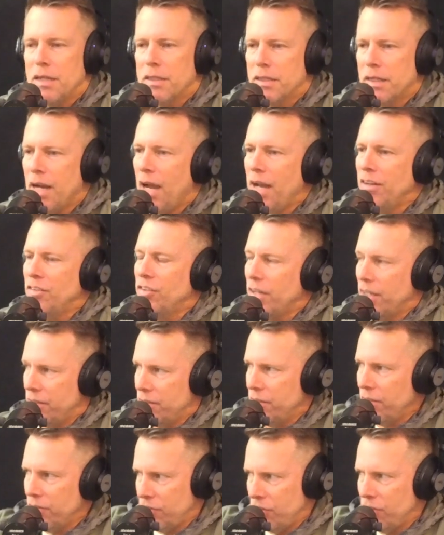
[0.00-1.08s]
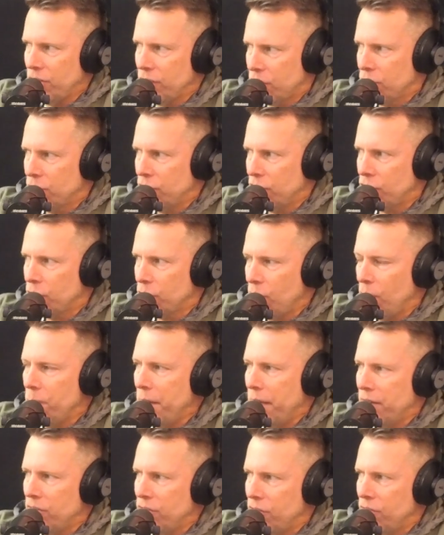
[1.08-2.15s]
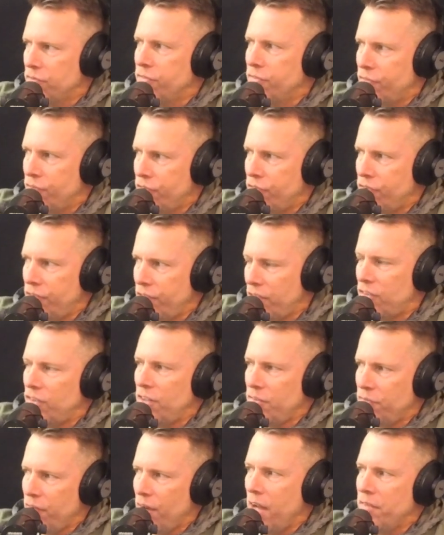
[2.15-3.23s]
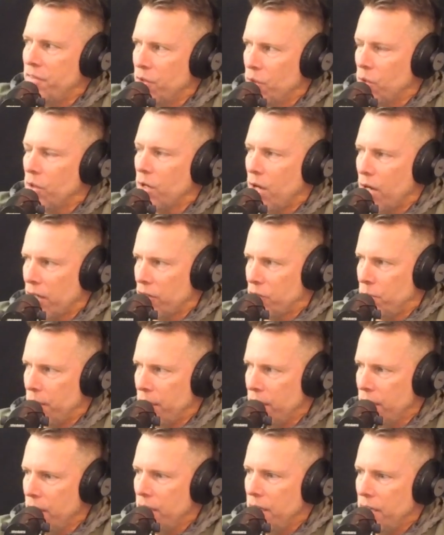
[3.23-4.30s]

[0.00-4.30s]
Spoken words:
The guy said, no, this is a grown man. This is a 65-year-old congressman.